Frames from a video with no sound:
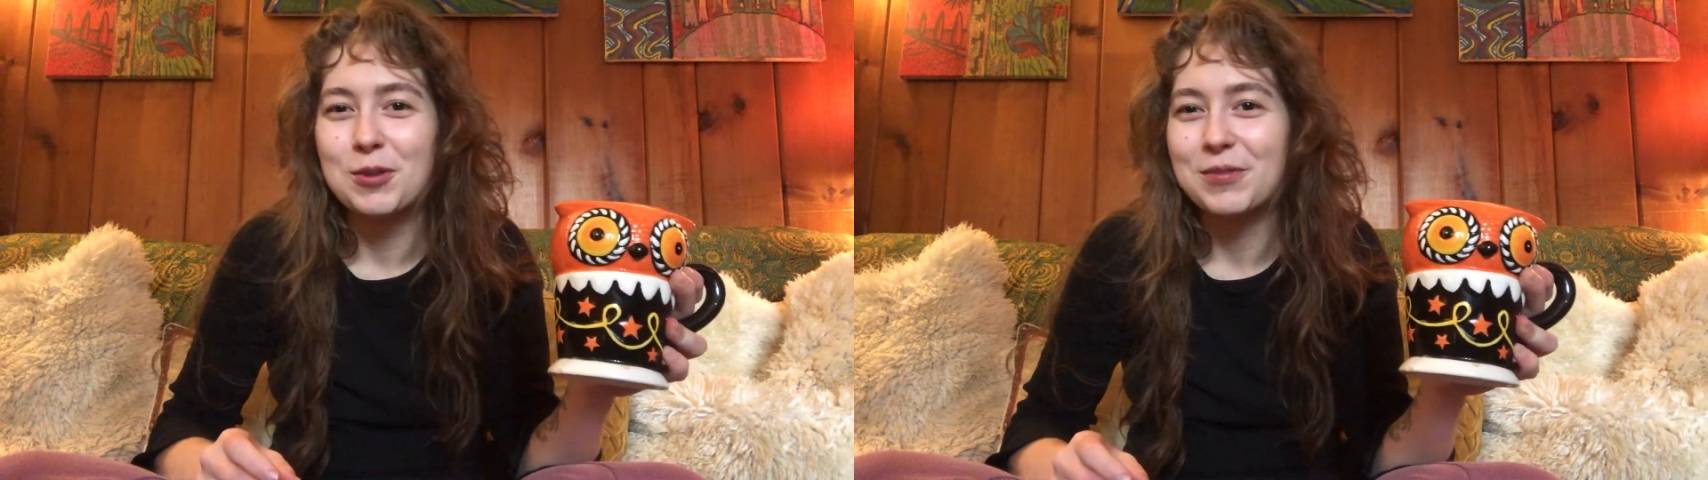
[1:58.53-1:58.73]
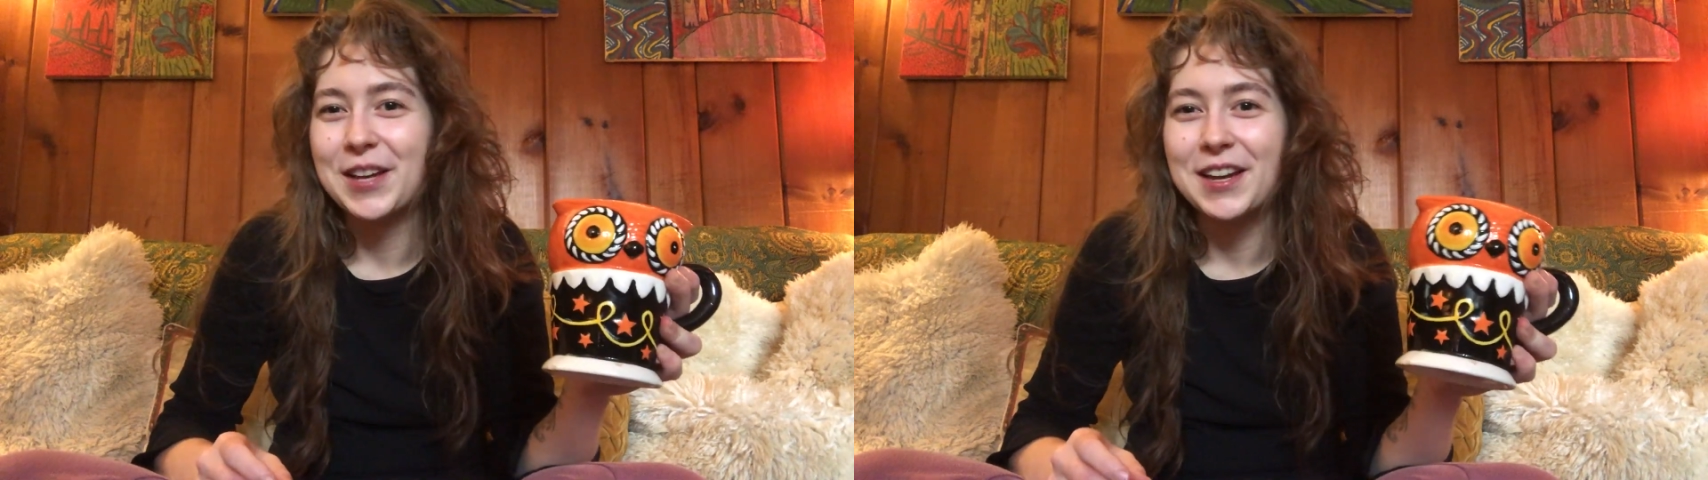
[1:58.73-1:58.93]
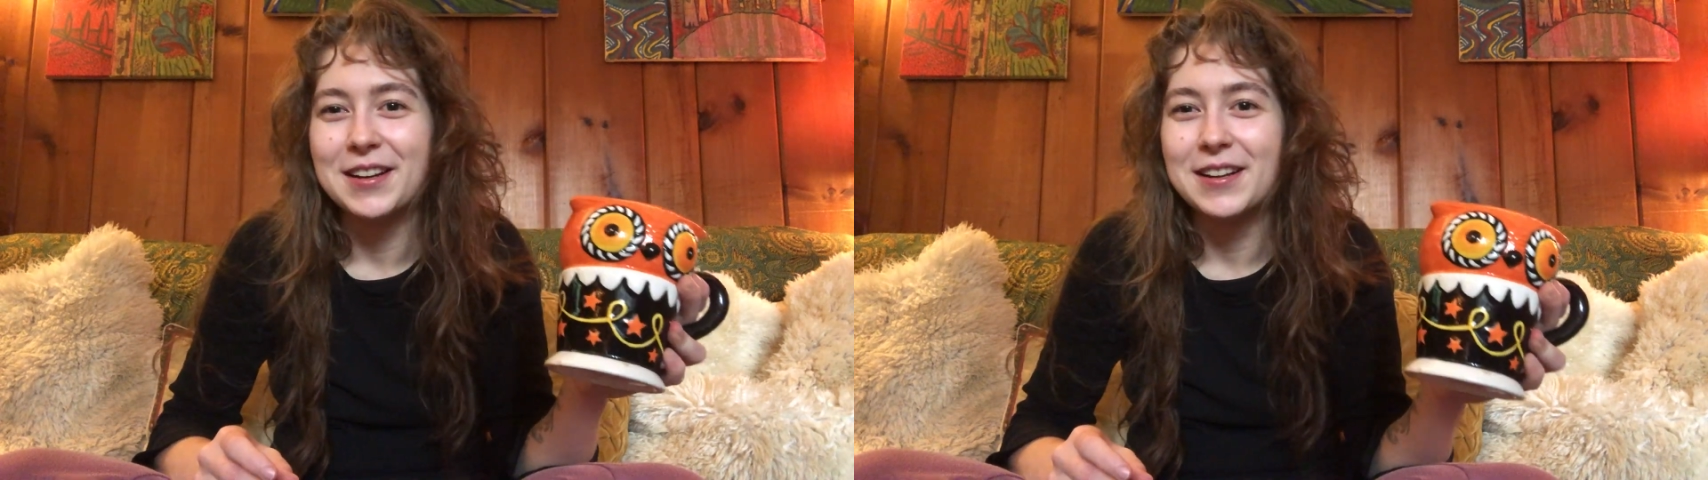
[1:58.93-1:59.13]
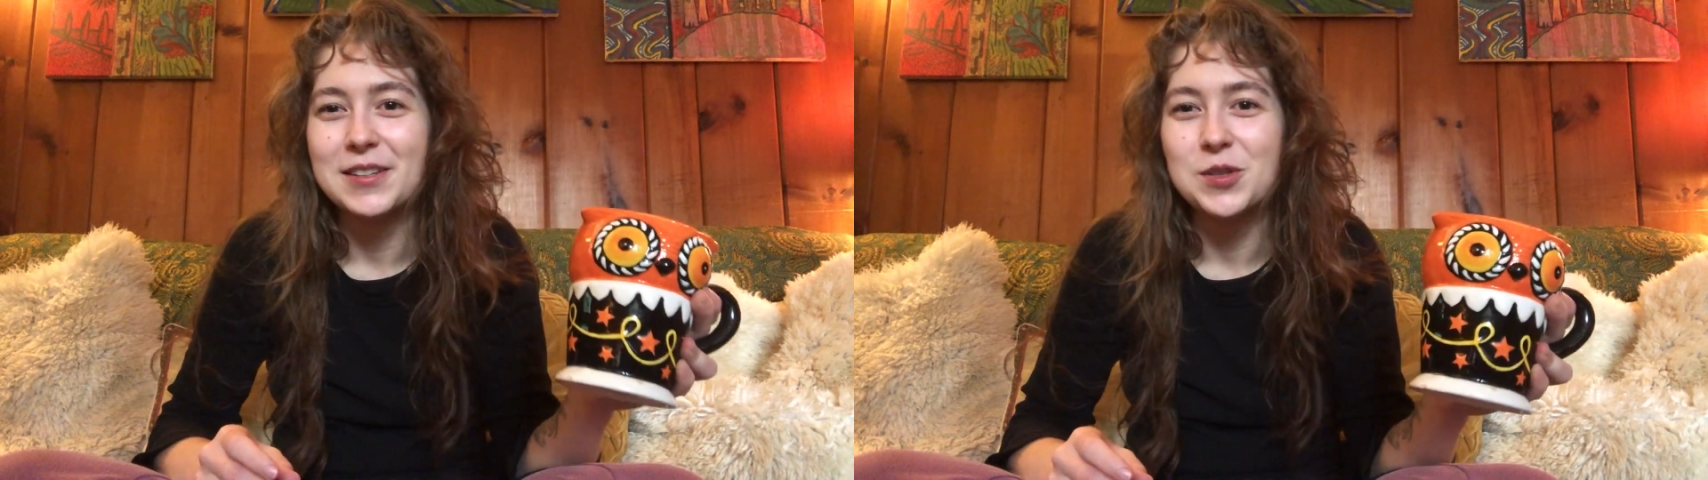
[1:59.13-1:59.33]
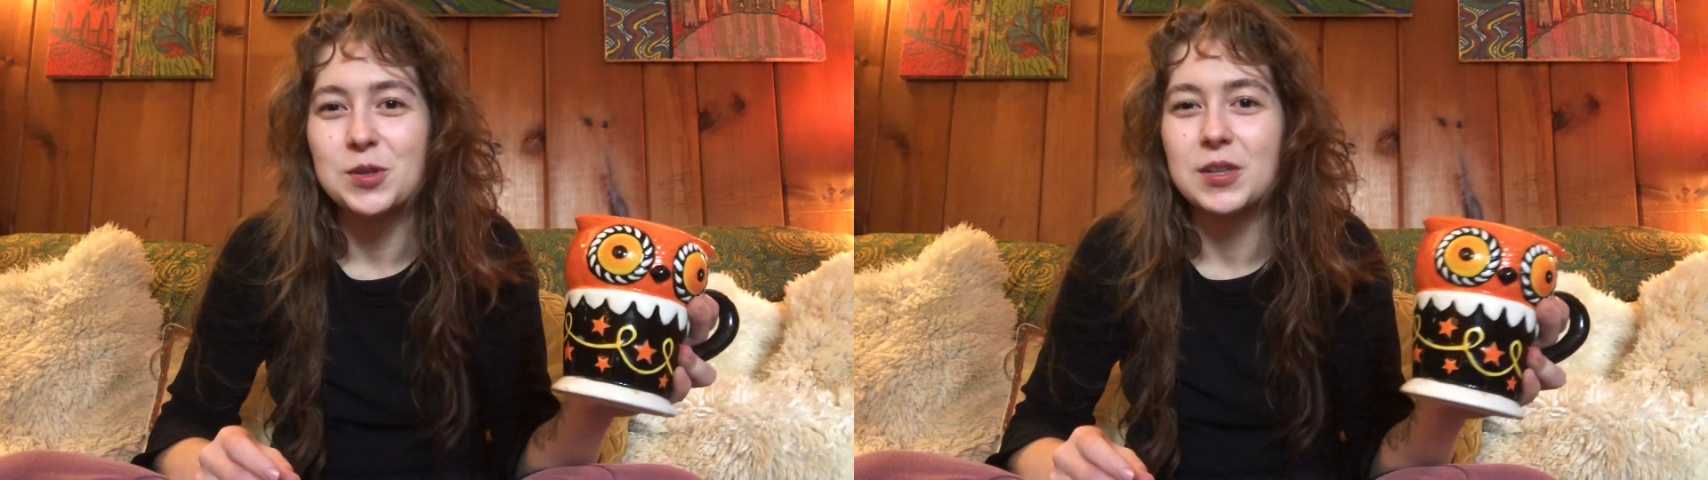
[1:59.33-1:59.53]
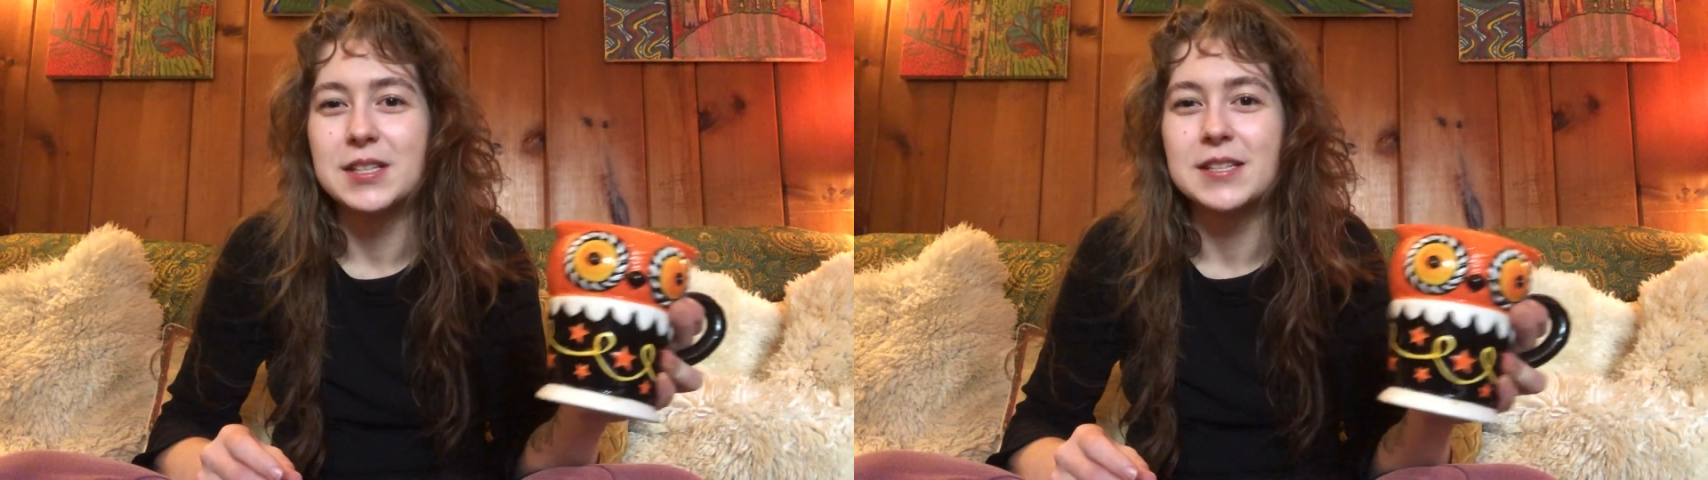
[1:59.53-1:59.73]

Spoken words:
fan, as you can